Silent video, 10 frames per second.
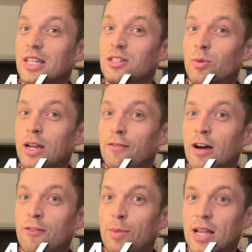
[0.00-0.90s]
and
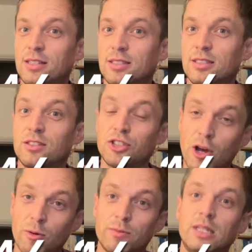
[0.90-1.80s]
twenty-five pence.
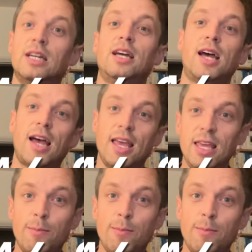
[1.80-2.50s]
So a heat